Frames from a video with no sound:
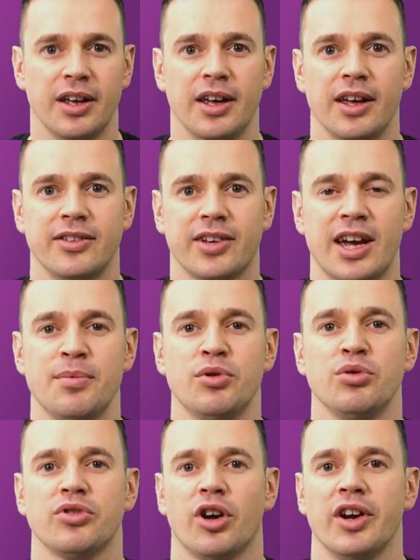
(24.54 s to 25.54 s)

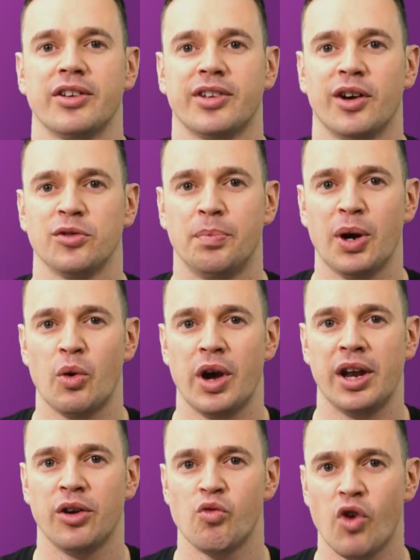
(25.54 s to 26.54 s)
Tables are Excel's
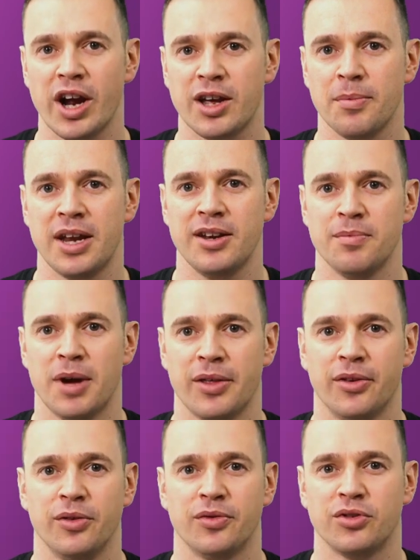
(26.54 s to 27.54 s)
built-in and recommended
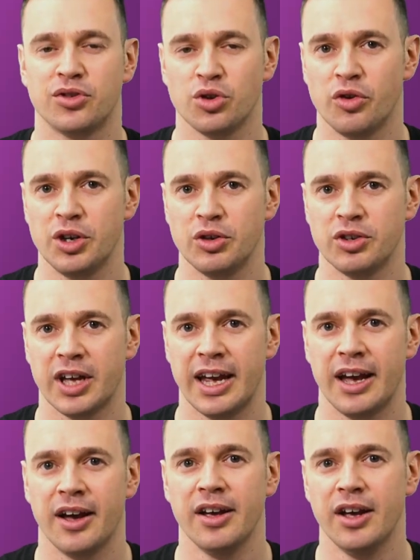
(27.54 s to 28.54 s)
method of storing your
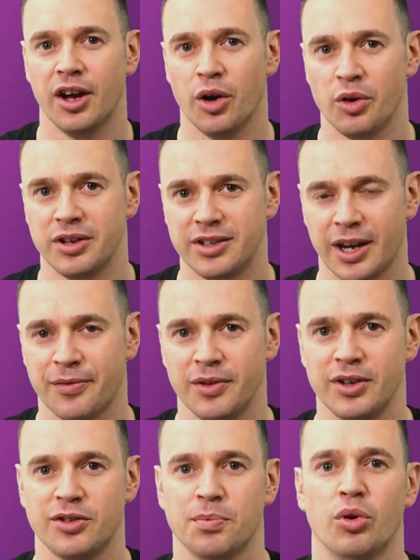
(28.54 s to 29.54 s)
data, and I would
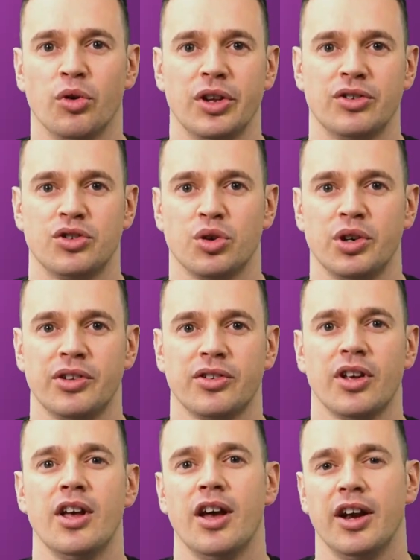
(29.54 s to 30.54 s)
definitely support this
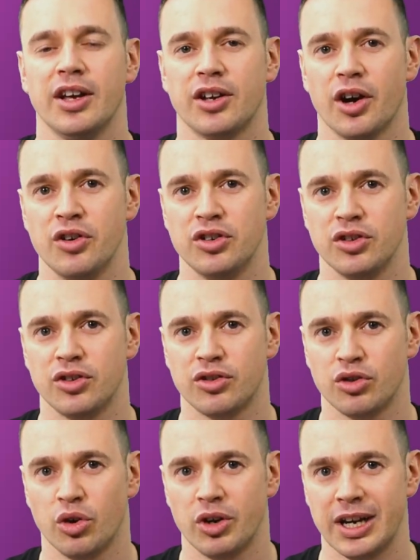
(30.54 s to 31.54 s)
choice and encourage you to
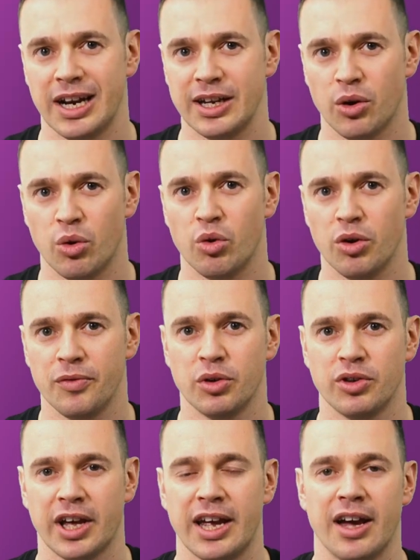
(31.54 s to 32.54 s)
store nearly all of your
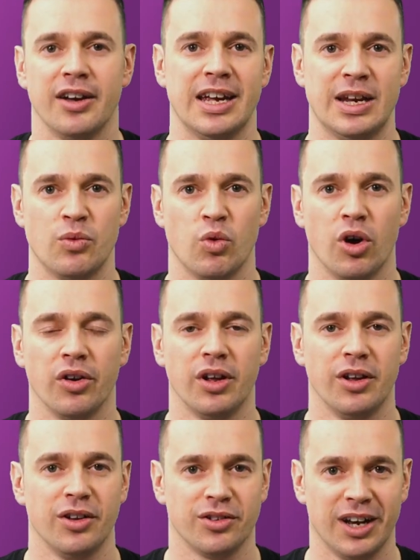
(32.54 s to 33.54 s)
data in one.
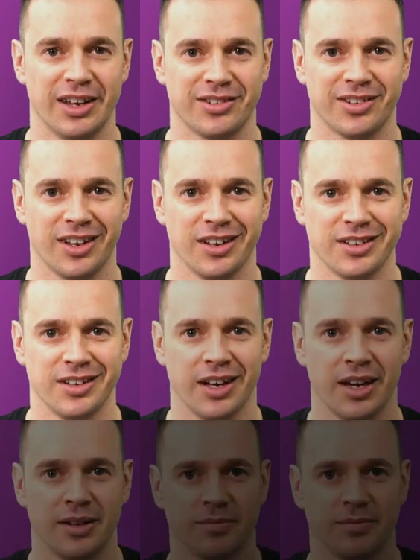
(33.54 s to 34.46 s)
So let's start today.